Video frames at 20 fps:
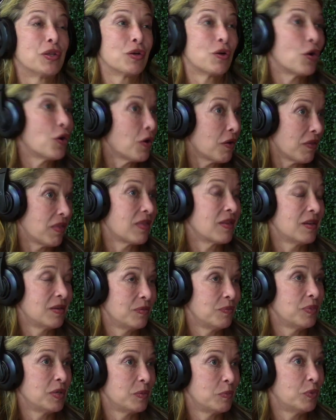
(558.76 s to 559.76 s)
There are
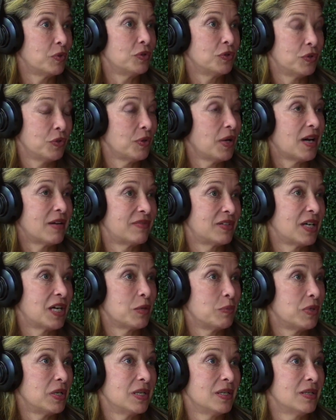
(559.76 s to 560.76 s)
thin people who have
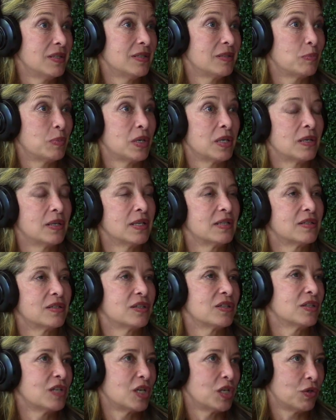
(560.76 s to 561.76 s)
diabetes, but let's
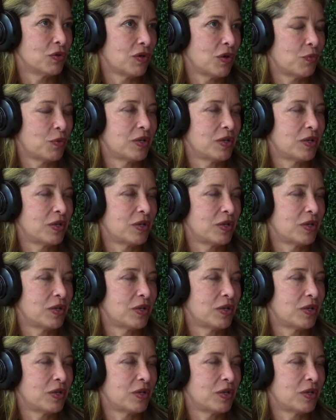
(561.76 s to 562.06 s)
just say you're